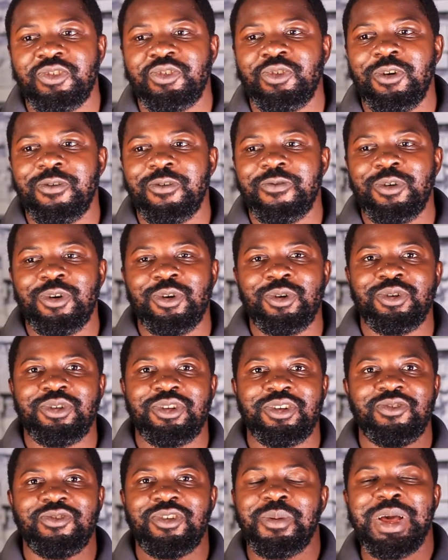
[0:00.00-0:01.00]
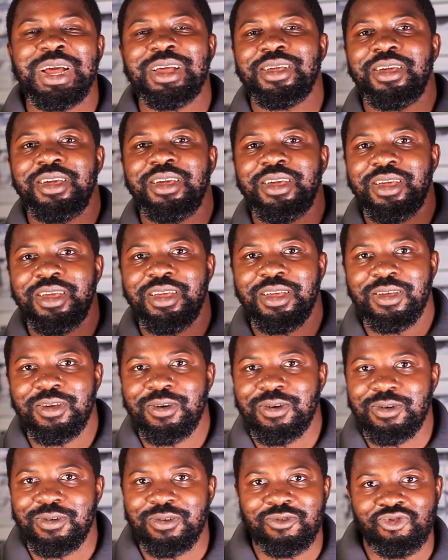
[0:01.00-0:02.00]
and show off all the drama king
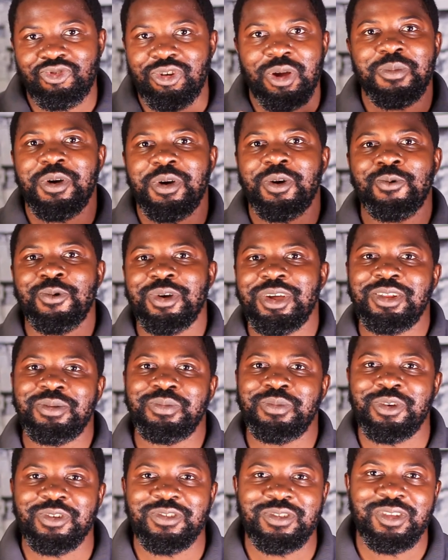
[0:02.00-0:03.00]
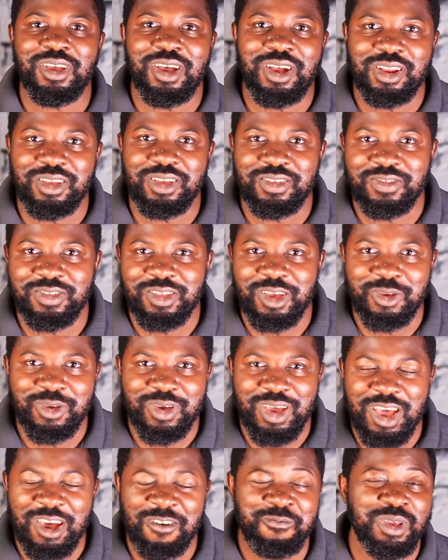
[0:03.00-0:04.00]
or drama queen personality that you
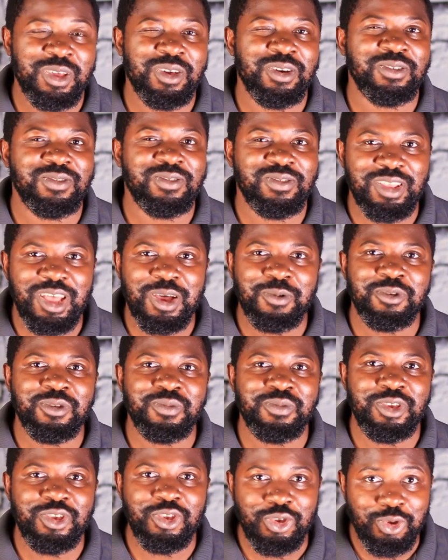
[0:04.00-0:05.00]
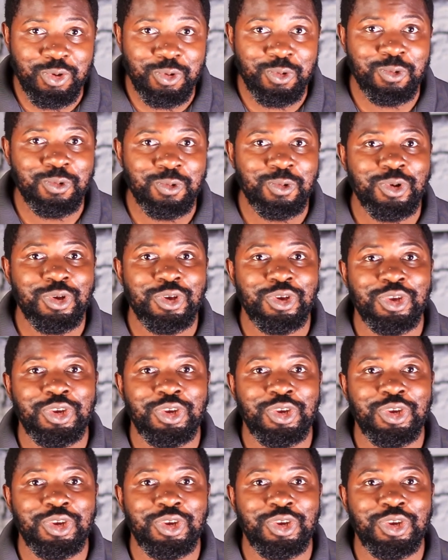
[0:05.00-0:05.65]
have because that would be you